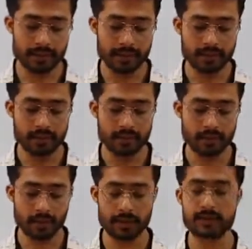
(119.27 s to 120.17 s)
this is
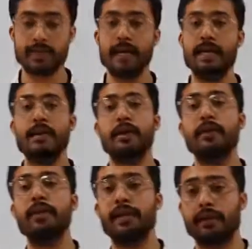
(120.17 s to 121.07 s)
not a standard
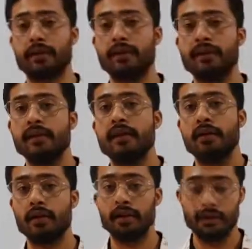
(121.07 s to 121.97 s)
unit,
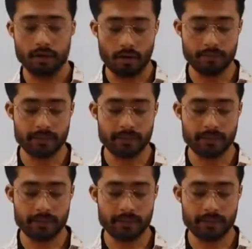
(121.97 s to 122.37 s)
okay, of the